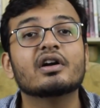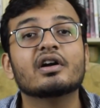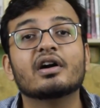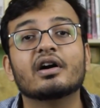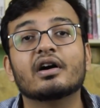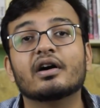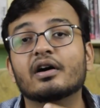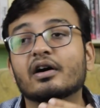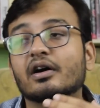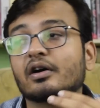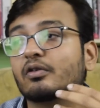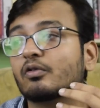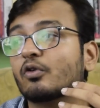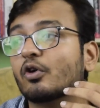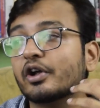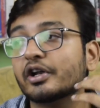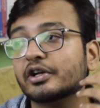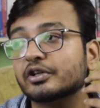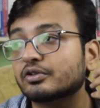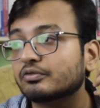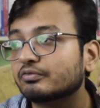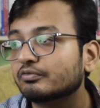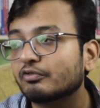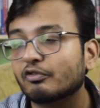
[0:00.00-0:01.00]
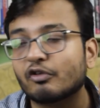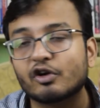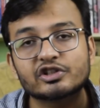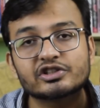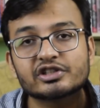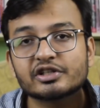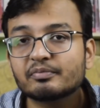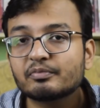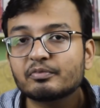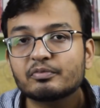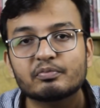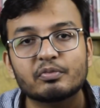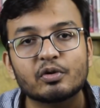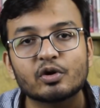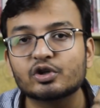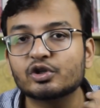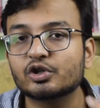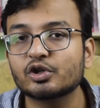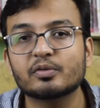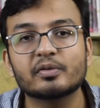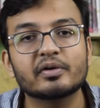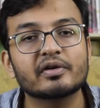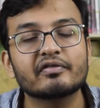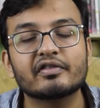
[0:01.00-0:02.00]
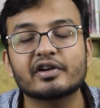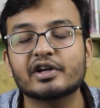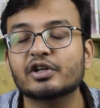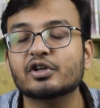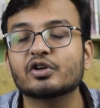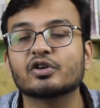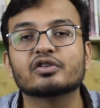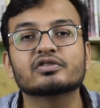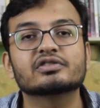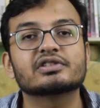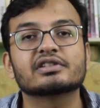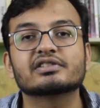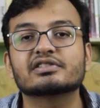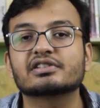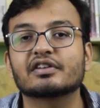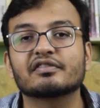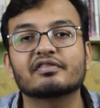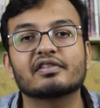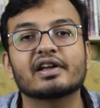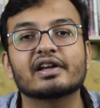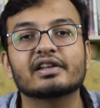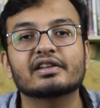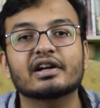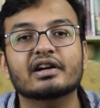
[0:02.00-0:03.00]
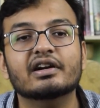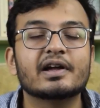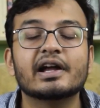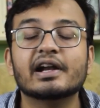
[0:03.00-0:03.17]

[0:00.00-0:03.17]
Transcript: watching booktubing videos and stuff like that.